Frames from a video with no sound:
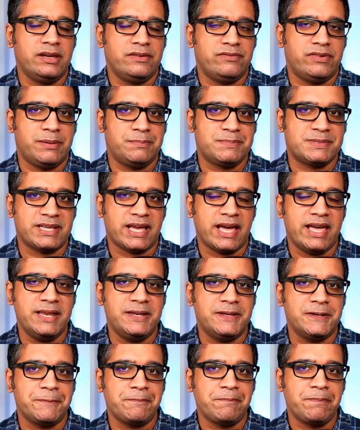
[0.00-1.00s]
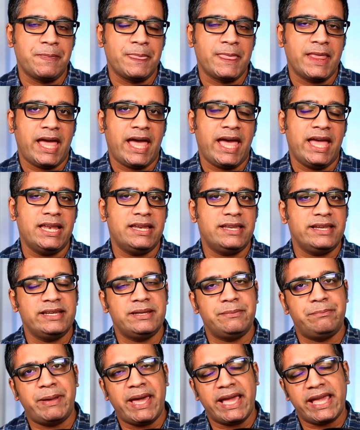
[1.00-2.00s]
website, and in the
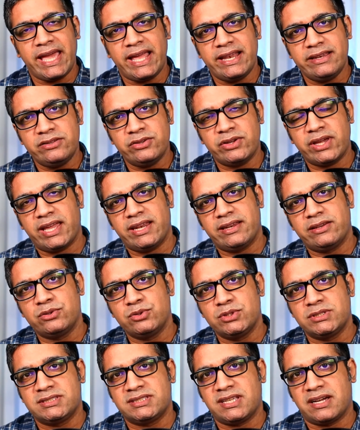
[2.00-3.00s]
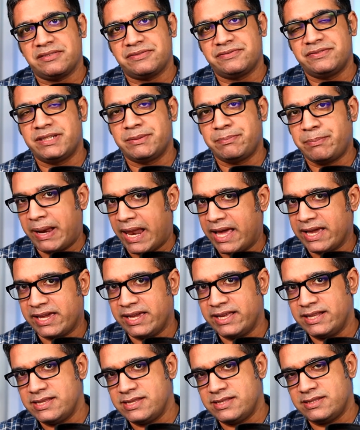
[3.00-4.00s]
back end you can do stuff with
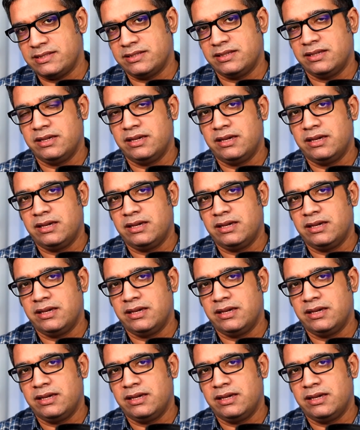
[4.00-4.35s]
plugins.